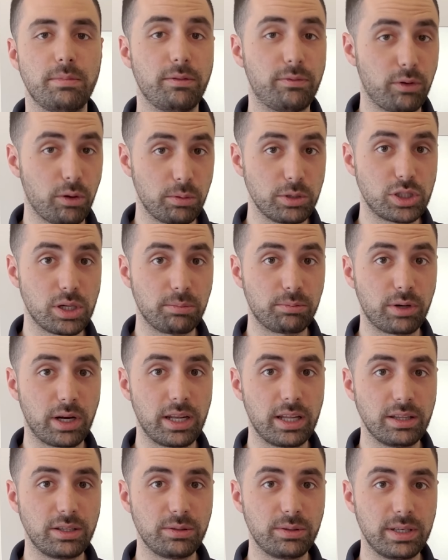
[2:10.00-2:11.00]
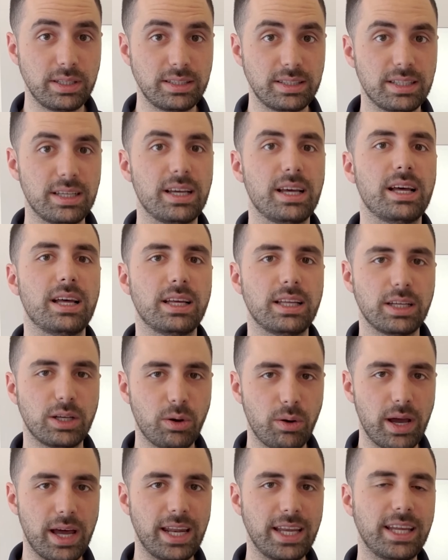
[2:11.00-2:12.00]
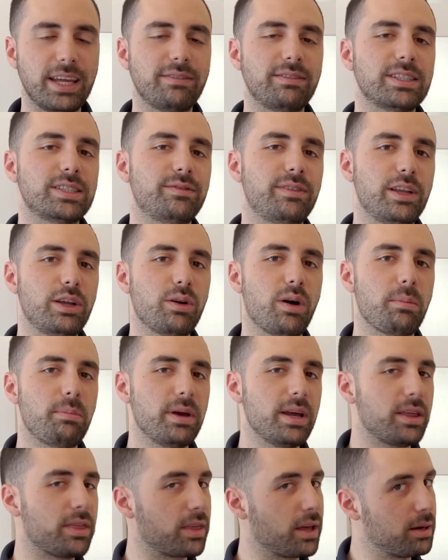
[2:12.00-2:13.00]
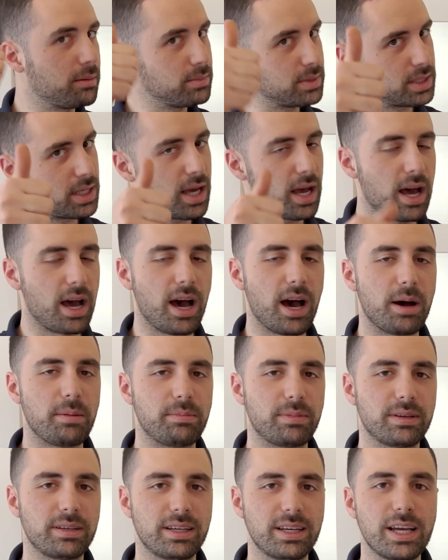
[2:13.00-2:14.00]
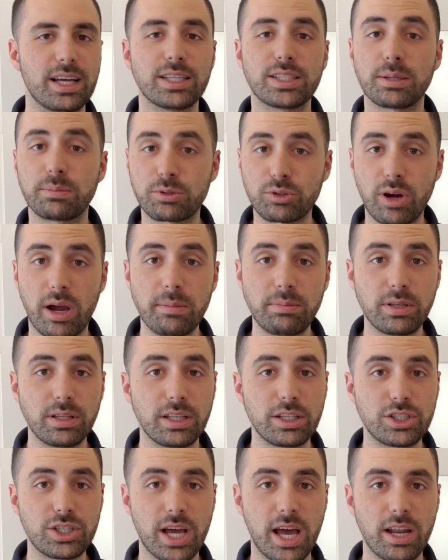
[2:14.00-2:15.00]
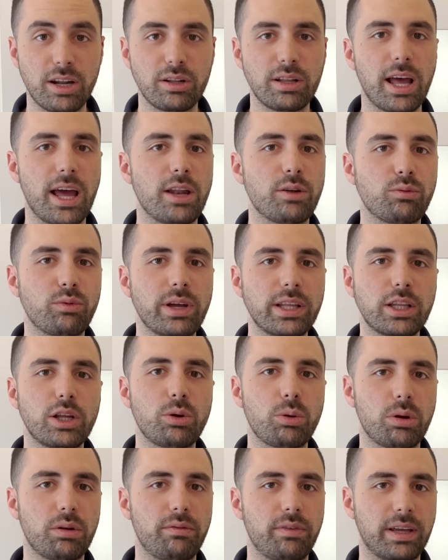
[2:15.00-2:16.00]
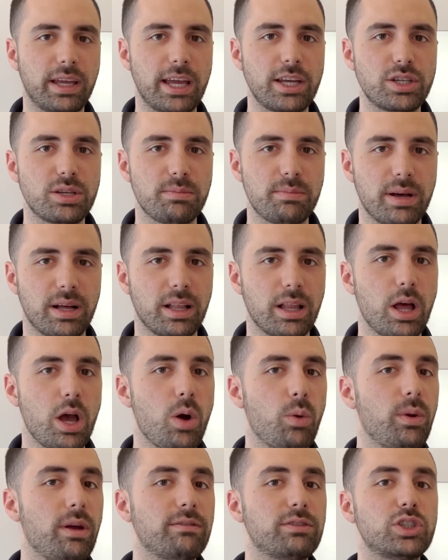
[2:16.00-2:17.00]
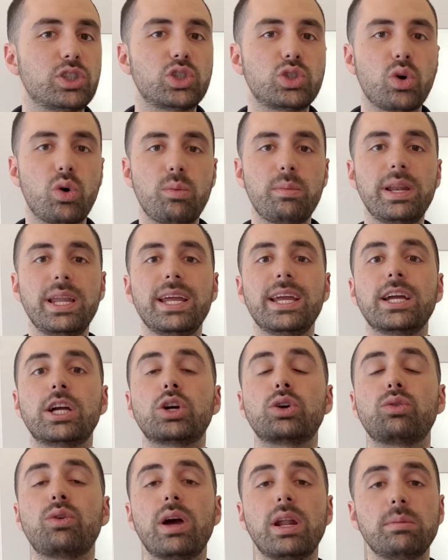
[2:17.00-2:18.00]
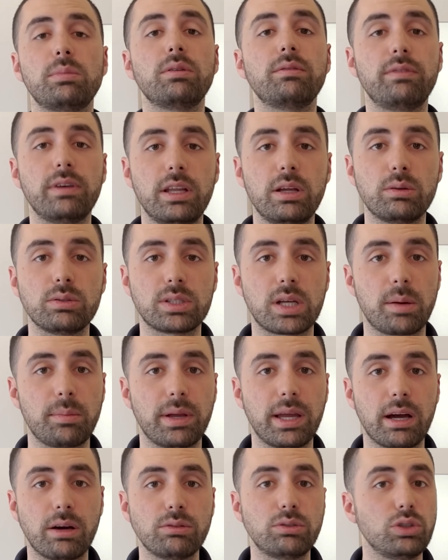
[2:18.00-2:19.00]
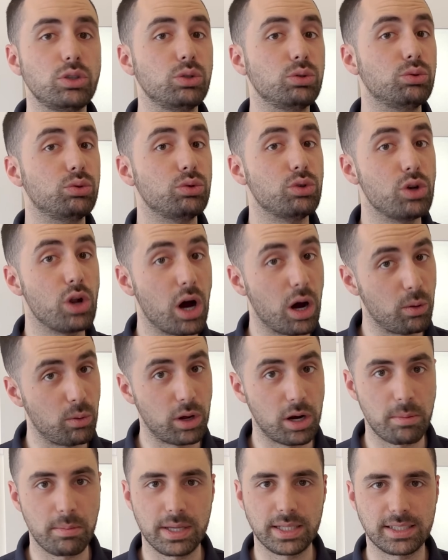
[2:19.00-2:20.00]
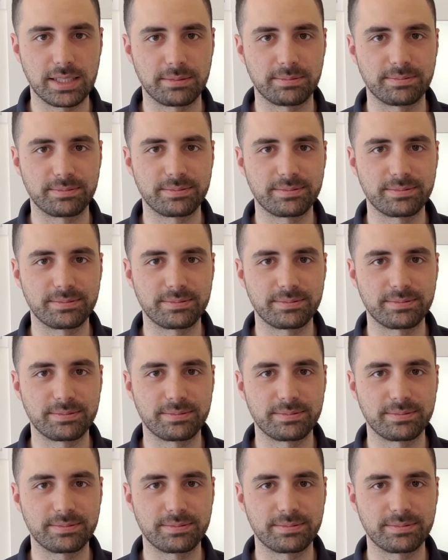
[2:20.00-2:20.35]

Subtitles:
Before we jump right into it, go ahead and give this video a big thumbs up. Subscribe to the channel and ring the notification bell. We have so many incredible videos coming out, you do not want to miss them.